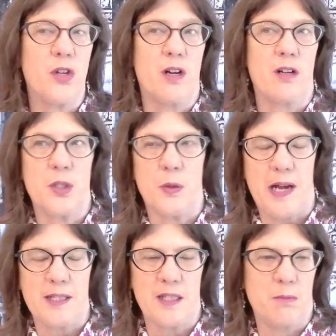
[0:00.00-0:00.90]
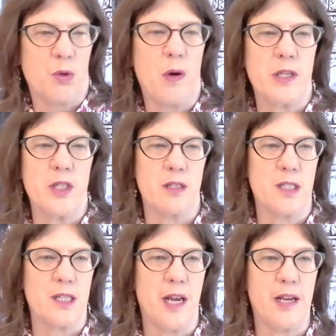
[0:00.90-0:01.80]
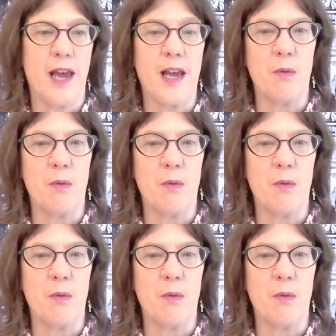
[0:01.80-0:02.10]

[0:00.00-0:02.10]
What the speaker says: you could also ask them questions like,